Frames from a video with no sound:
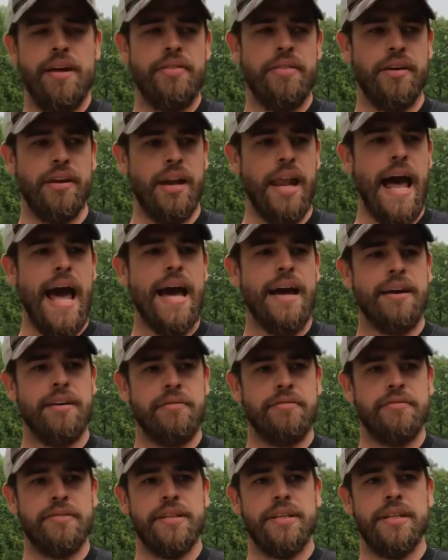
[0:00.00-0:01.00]
the lack
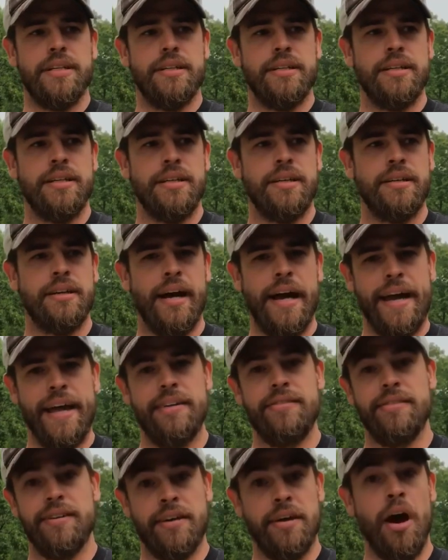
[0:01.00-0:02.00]
of
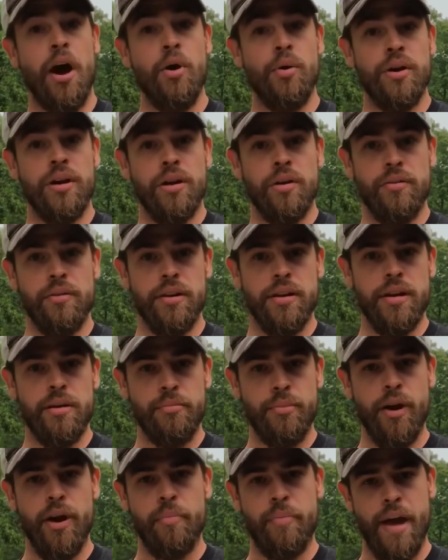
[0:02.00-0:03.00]
the coating on the
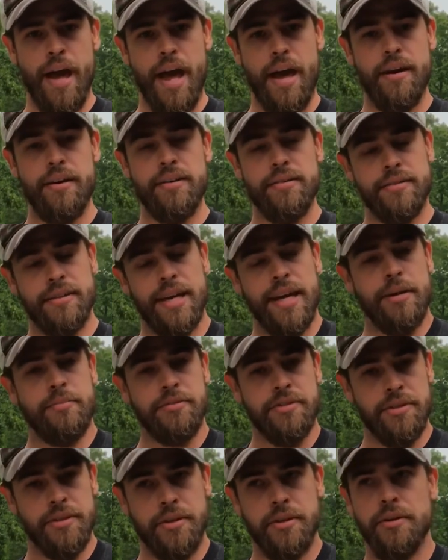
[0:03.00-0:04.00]
lumbar pad to
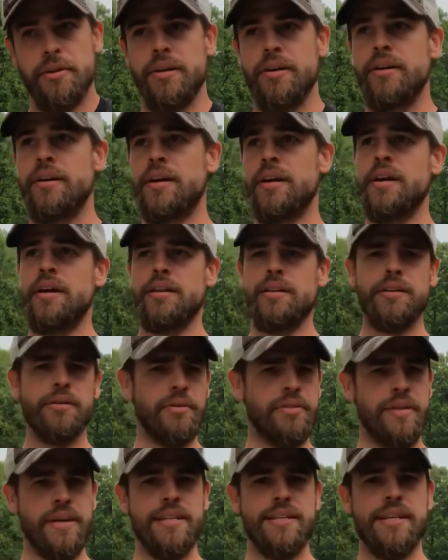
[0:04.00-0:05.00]
help secure it.
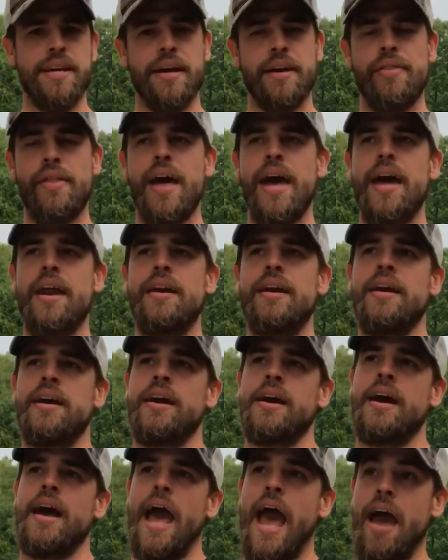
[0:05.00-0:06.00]
Little things like that
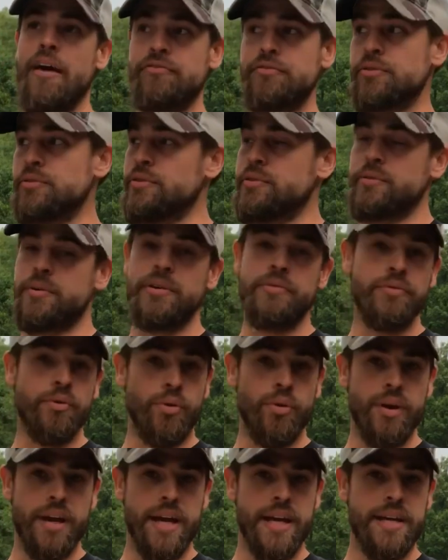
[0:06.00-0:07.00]
after 3 or
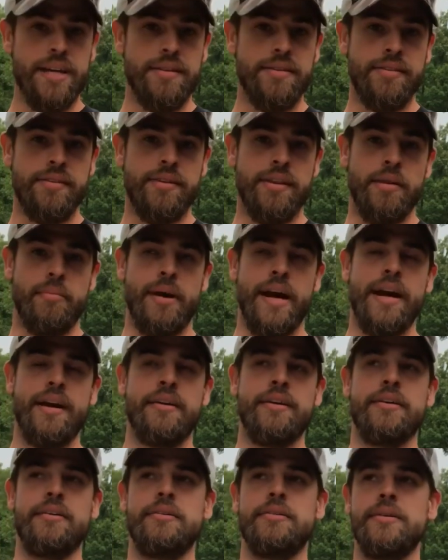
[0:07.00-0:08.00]
4 days in the
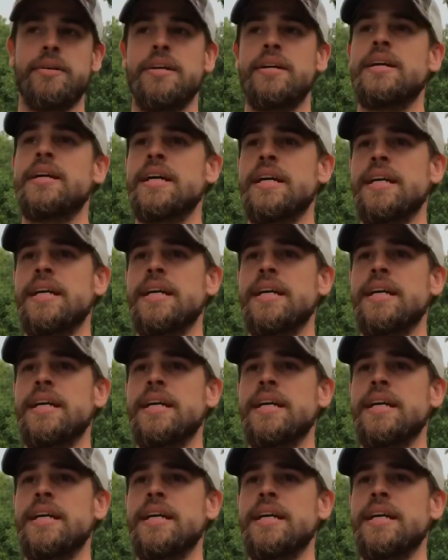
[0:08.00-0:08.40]
backcountry